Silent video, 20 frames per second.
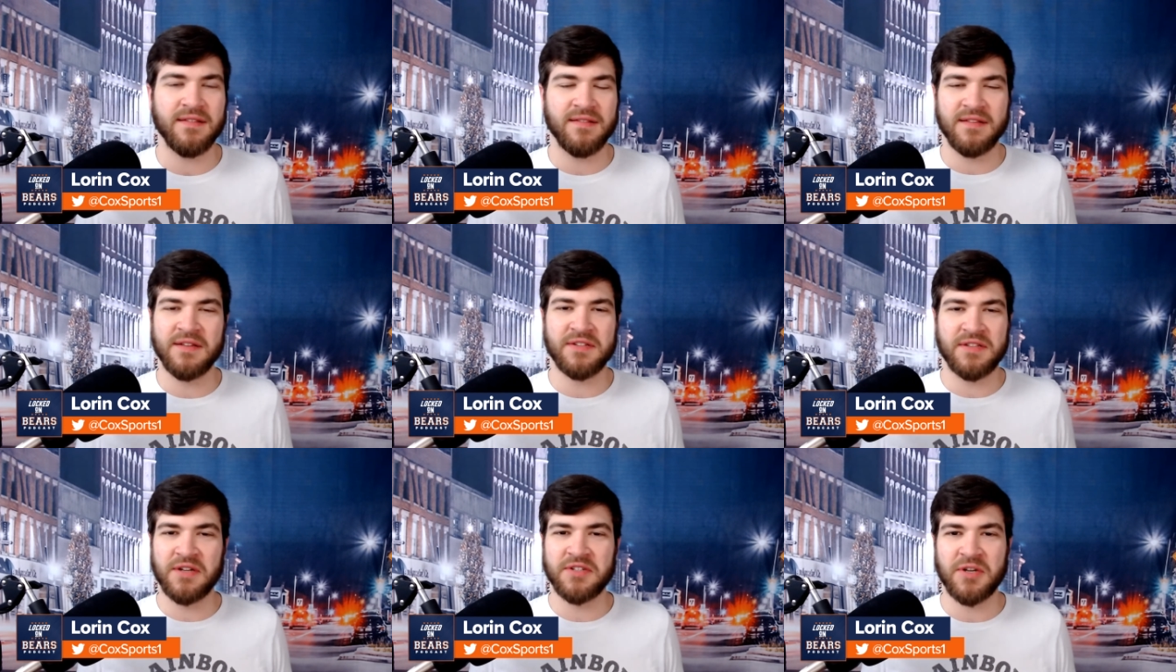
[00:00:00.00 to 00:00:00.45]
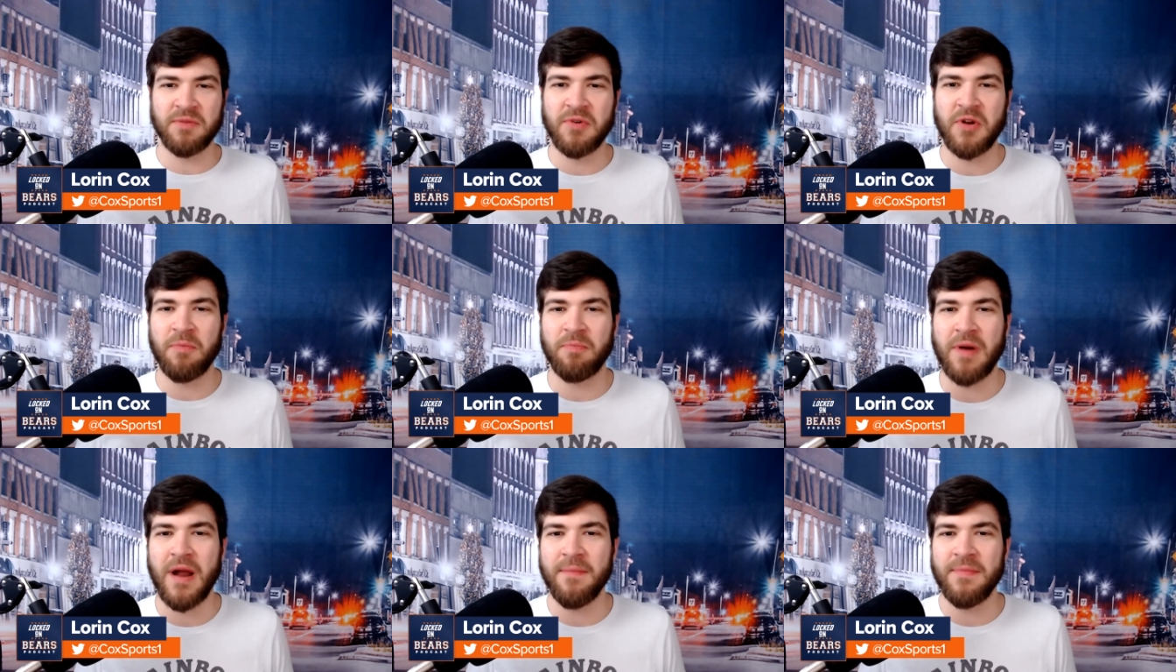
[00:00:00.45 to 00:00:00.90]
there there's a
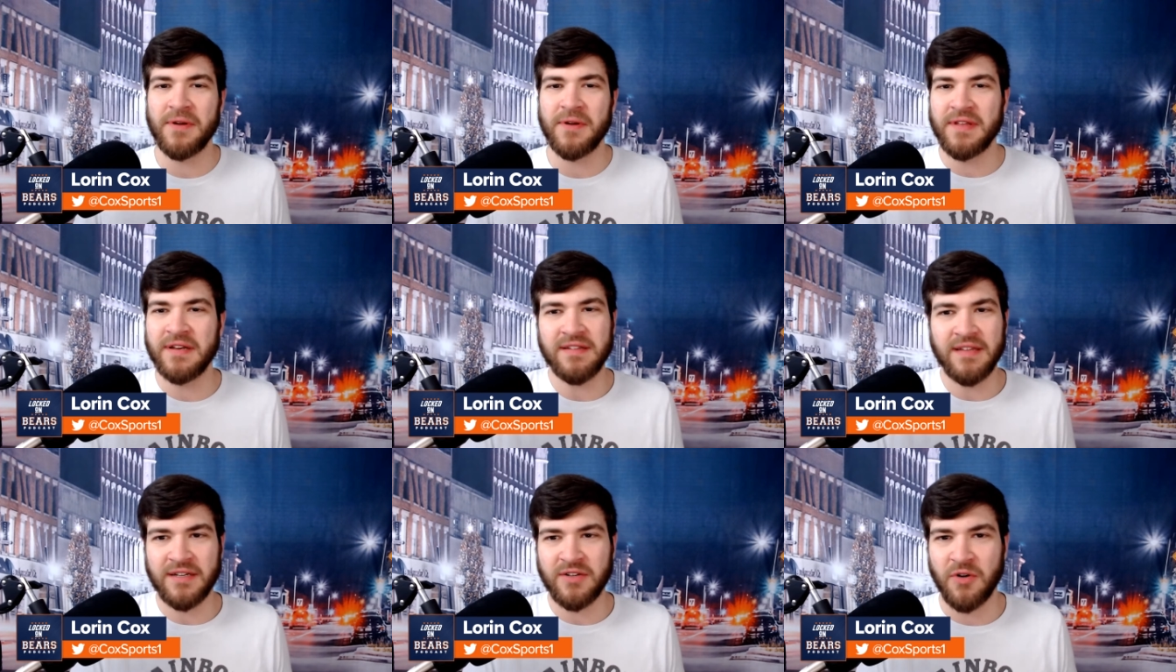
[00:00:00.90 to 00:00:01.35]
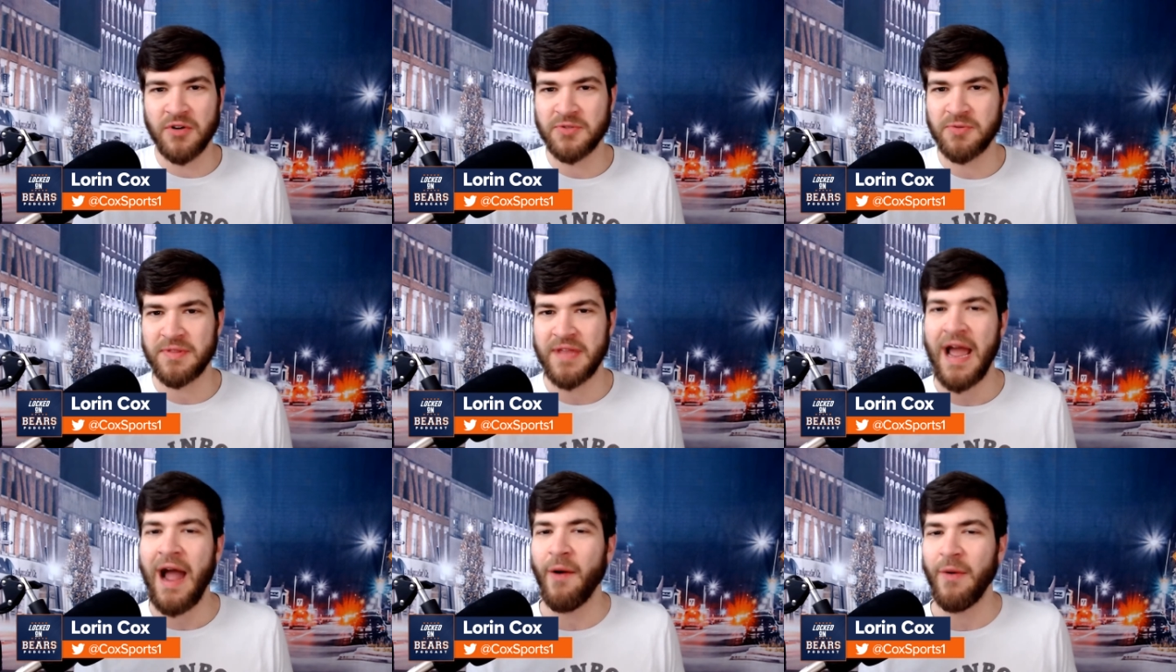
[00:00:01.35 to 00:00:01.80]
real problem there that, that goes
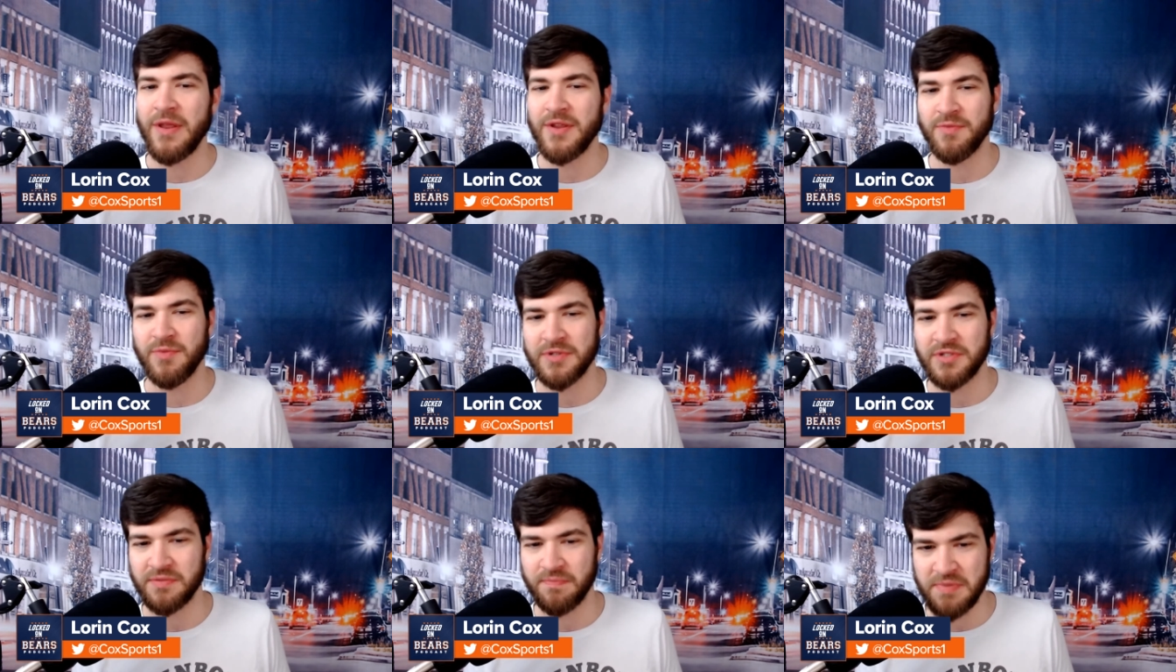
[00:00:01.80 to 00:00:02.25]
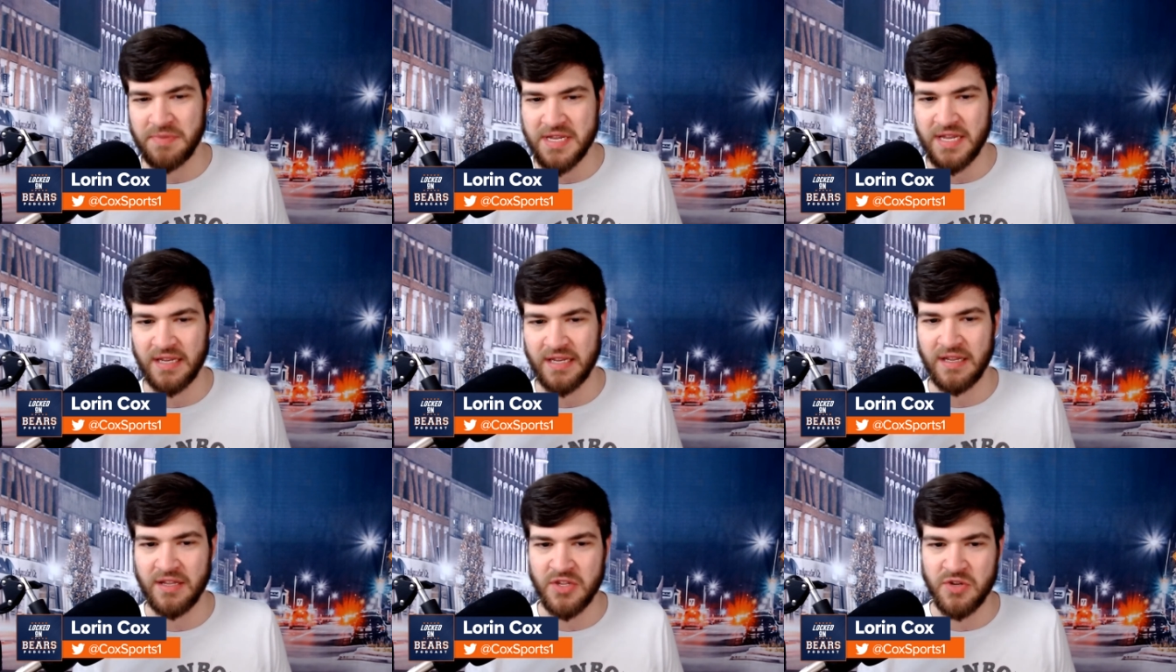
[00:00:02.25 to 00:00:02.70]
with how he was
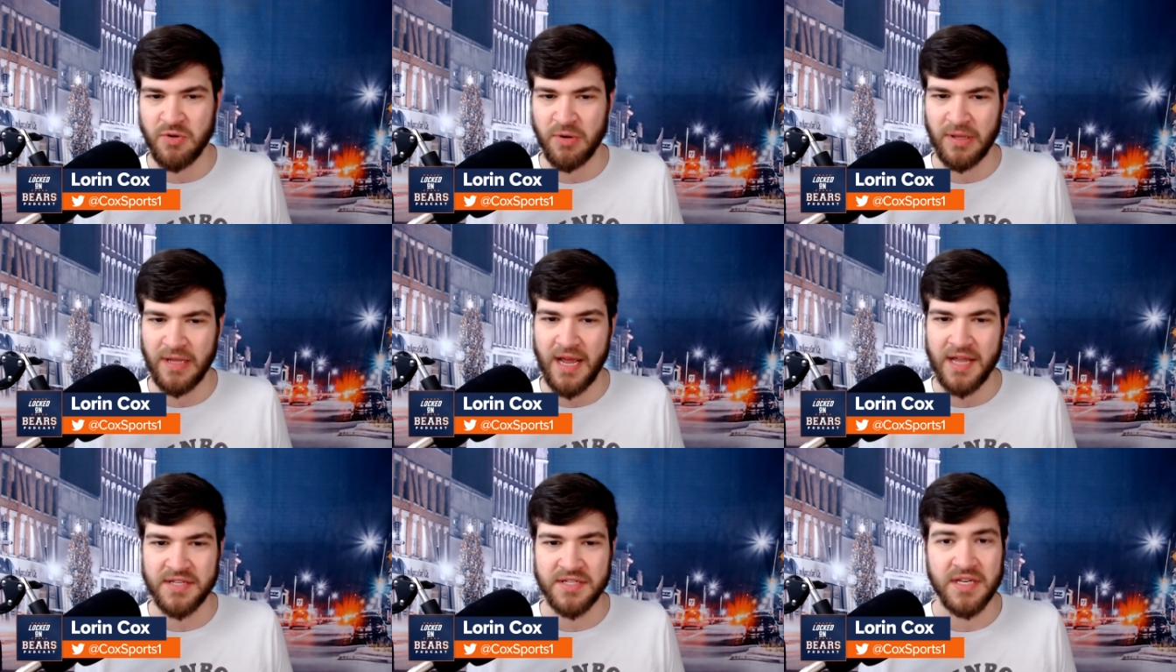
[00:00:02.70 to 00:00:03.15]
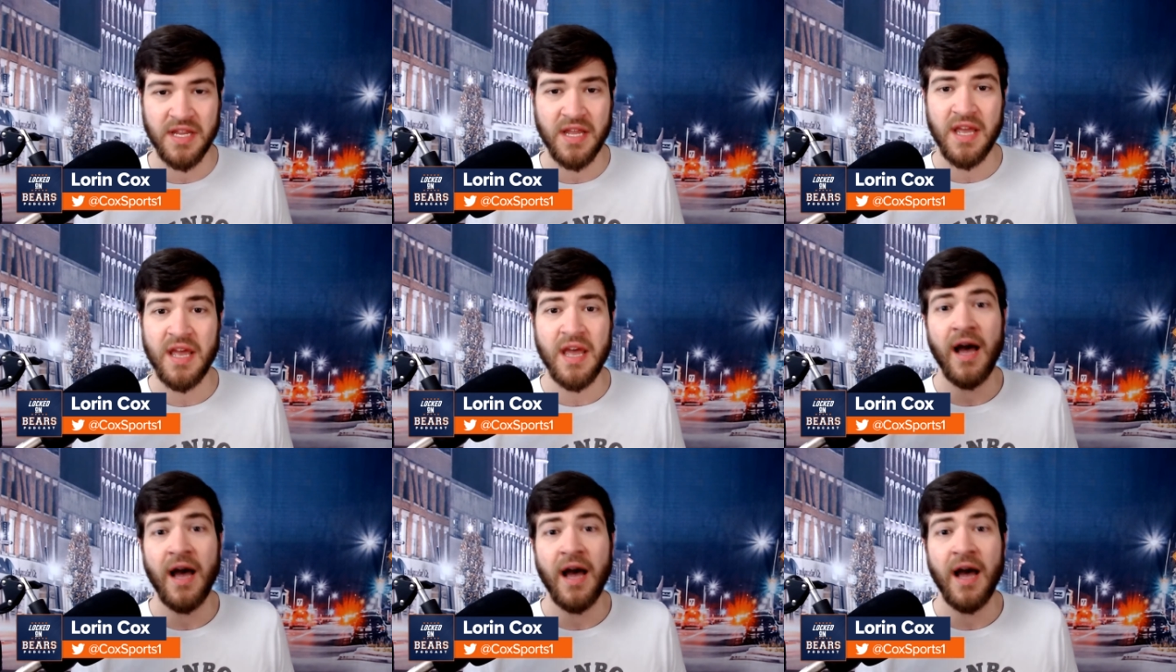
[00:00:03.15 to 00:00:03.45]
being utilized.